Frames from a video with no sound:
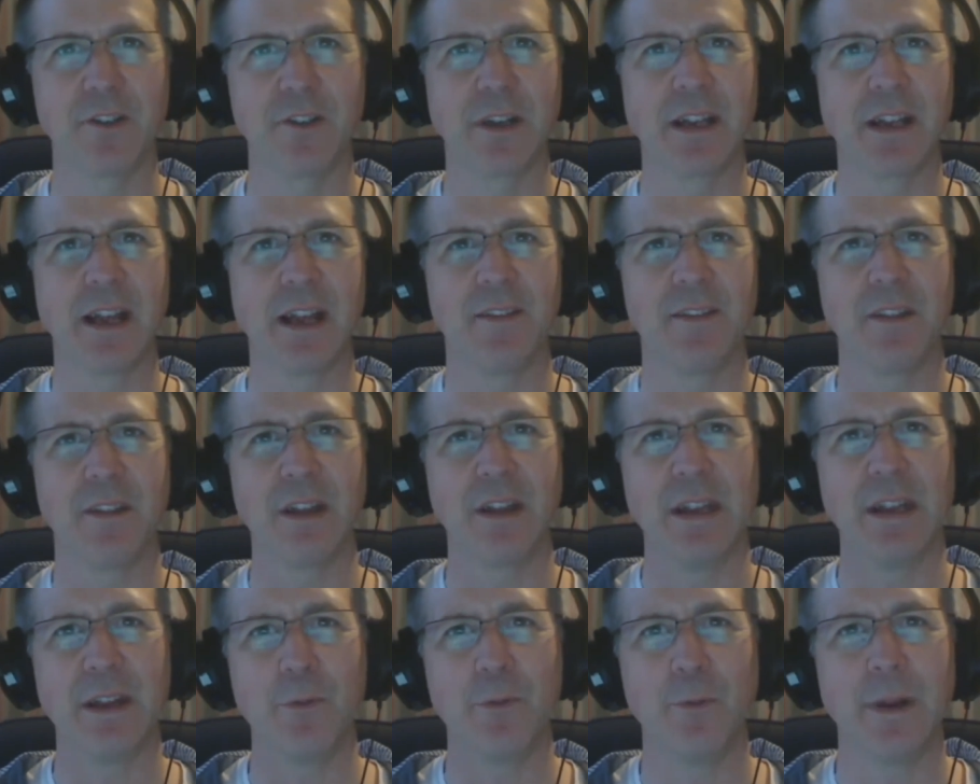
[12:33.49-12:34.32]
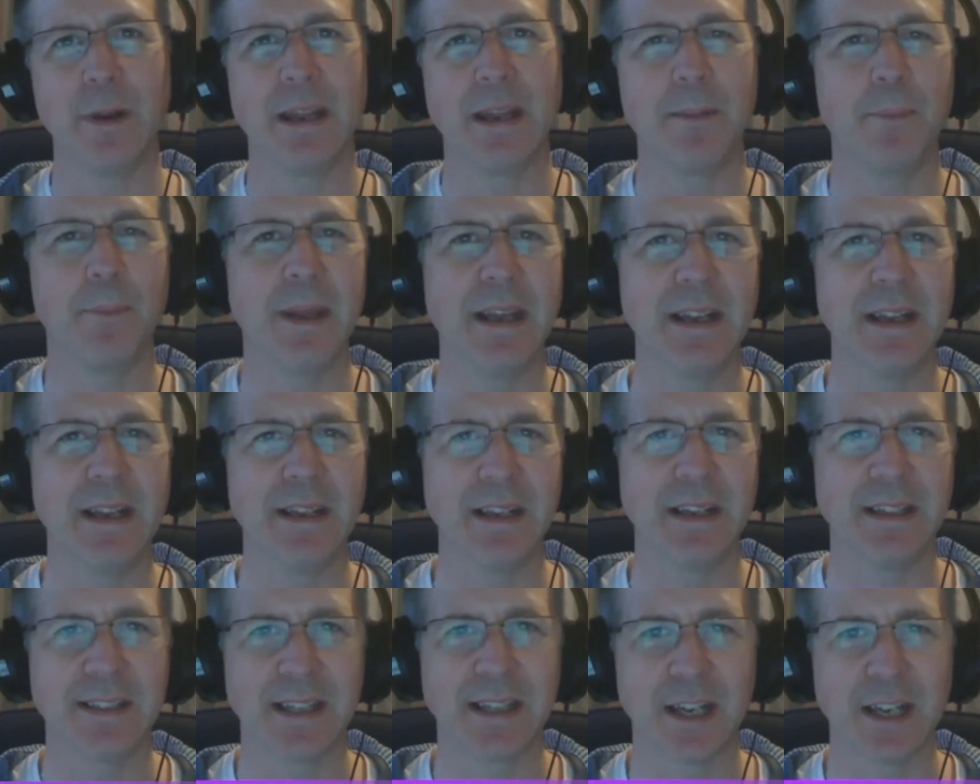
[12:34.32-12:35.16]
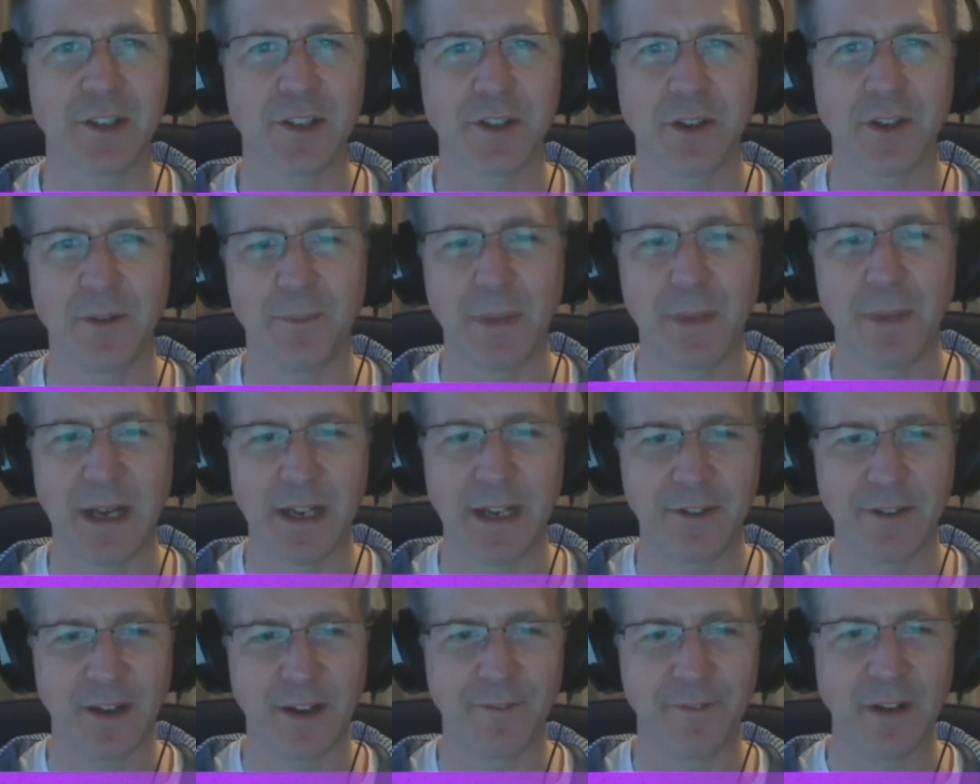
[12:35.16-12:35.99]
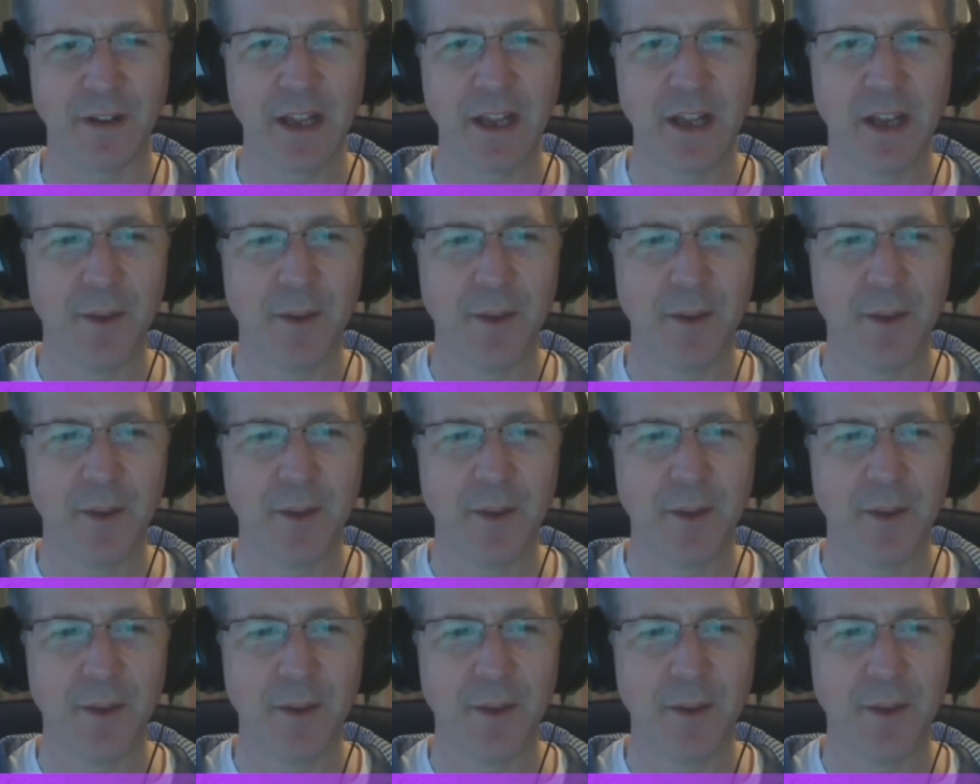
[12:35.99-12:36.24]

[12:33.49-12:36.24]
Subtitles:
looking at the Wikipedia section on Minecraft.